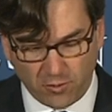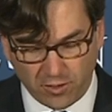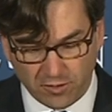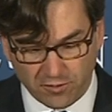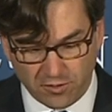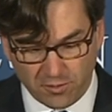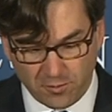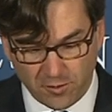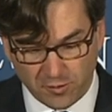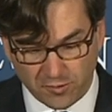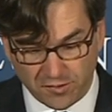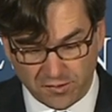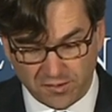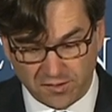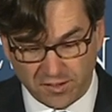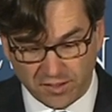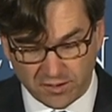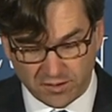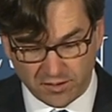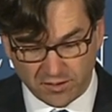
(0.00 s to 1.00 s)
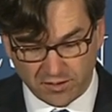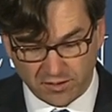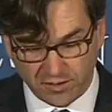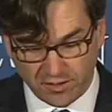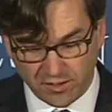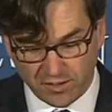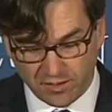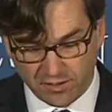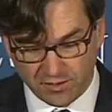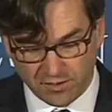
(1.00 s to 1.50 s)
one of the most
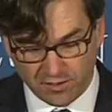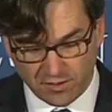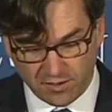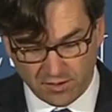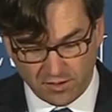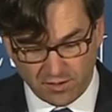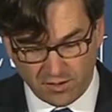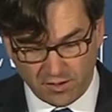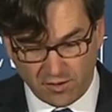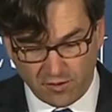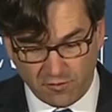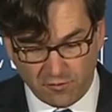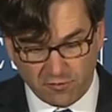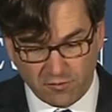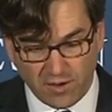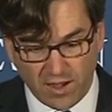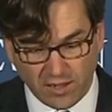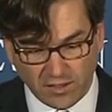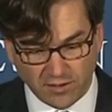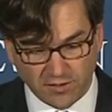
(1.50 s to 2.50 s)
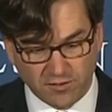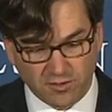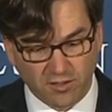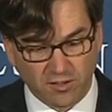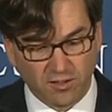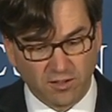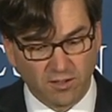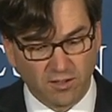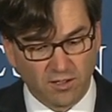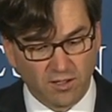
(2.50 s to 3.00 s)
cyclically
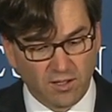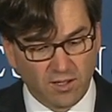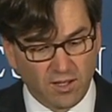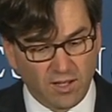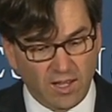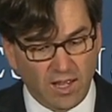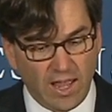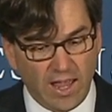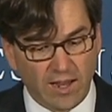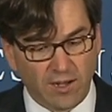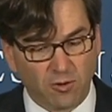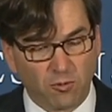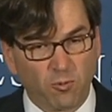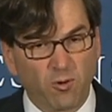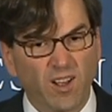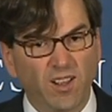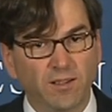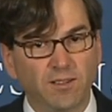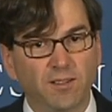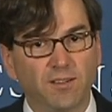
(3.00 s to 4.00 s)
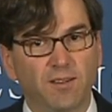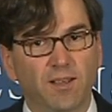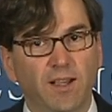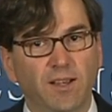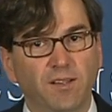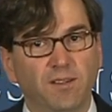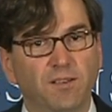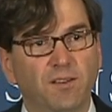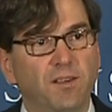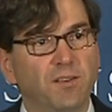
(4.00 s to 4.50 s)
volatile, and a
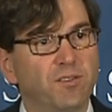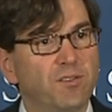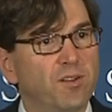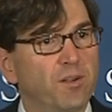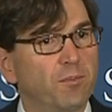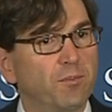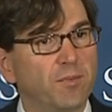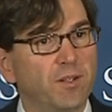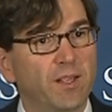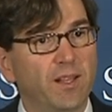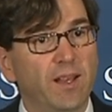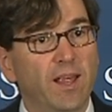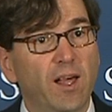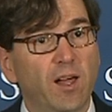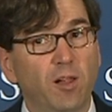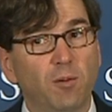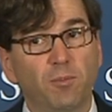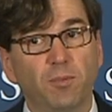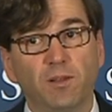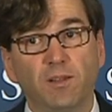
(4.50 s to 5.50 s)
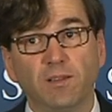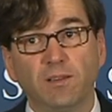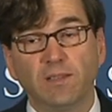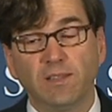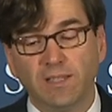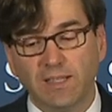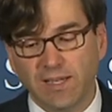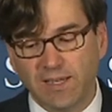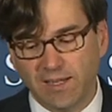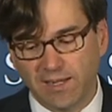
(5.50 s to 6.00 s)
well-designed system can help
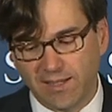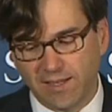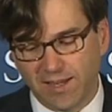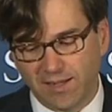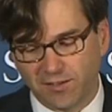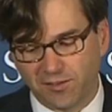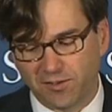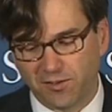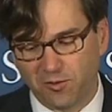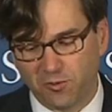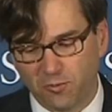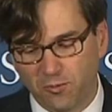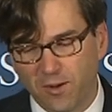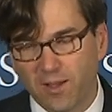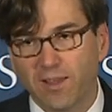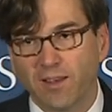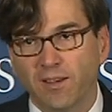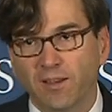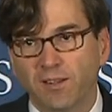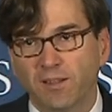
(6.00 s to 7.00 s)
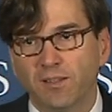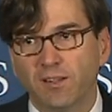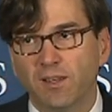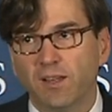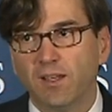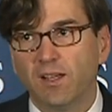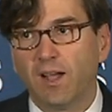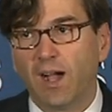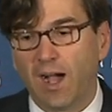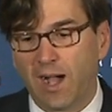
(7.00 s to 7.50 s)
lean against the wind
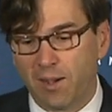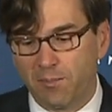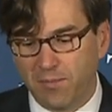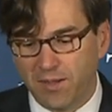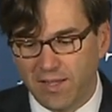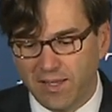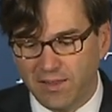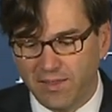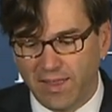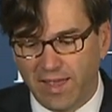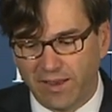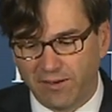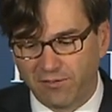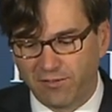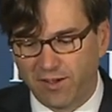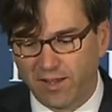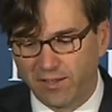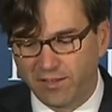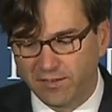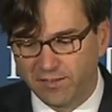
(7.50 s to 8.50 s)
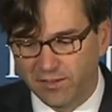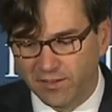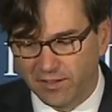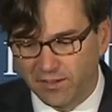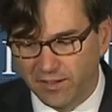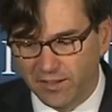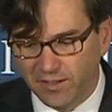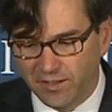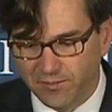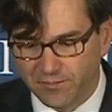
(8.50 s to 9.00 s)
in that
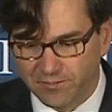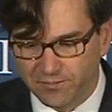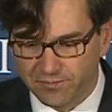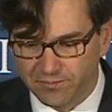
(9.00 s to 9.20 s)
volatility,